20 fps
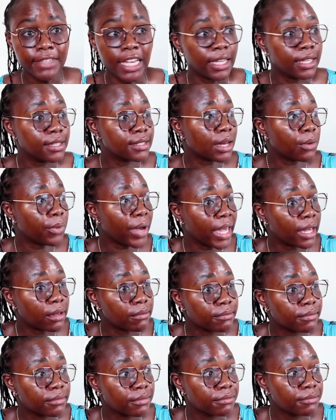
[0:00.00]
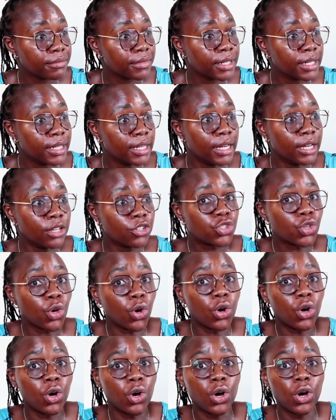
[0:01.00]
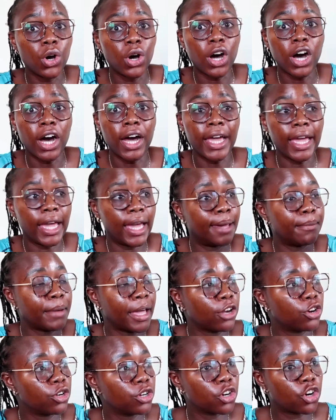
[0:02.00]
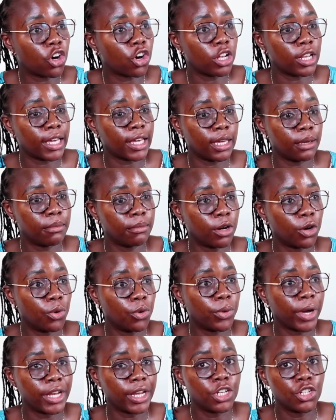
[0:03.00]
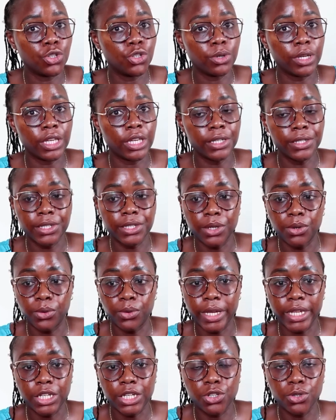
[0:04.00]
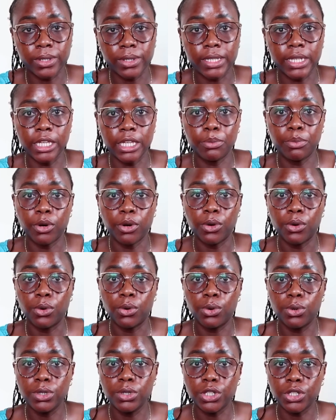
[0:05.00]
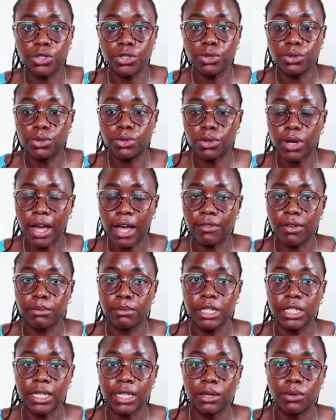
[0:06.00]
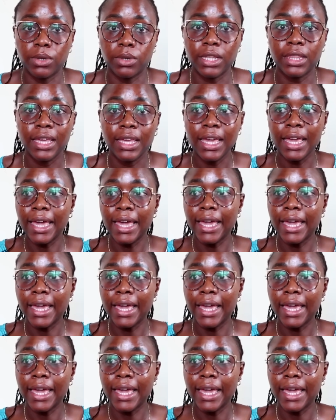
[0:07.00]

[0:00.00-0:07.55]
He's away. So, am I going to call him? Where did you eat? Where did you sleep? Who did you have a meeting with?